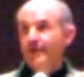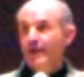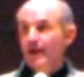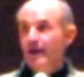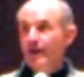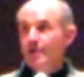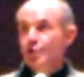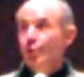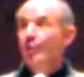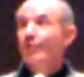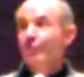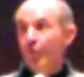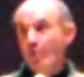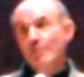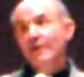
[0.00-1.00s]
uh, to
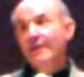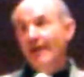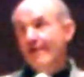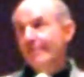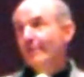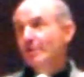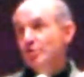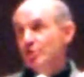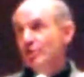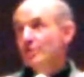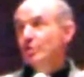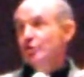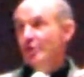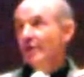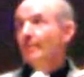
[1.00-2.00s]
reform the Catholic
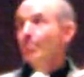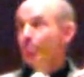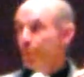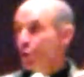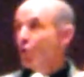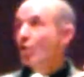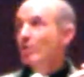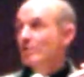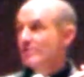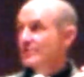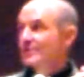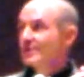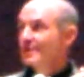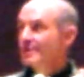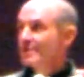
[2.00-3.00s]
Church and
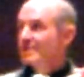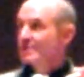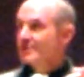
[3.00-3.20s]
morals